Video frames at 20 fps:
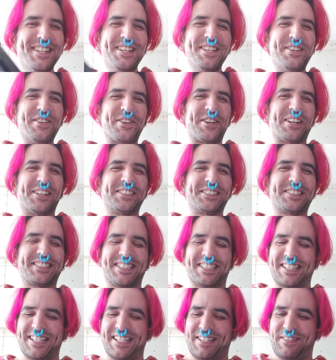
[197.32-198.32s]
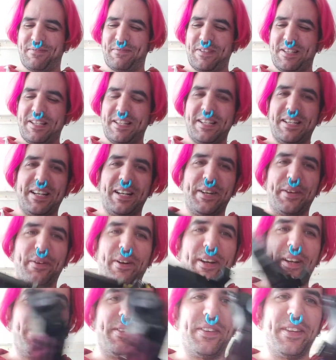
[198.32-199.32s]
You can't see that.
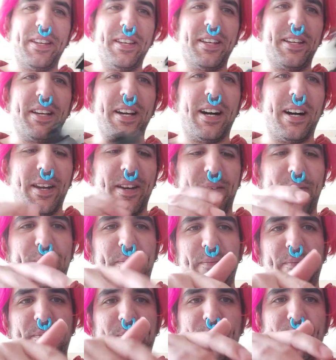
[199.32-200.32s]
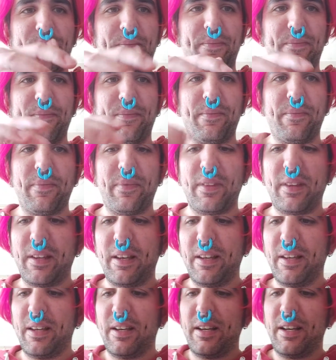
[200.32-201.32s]
Anyway, the gun,
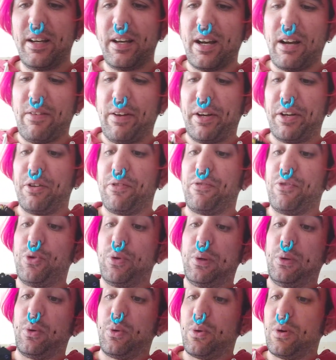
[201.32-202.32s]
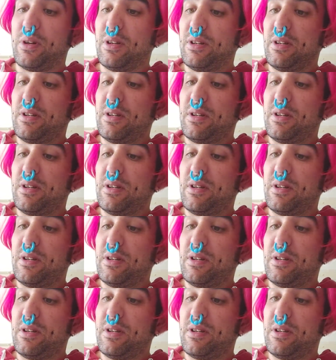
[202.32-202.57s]
I've added a few little,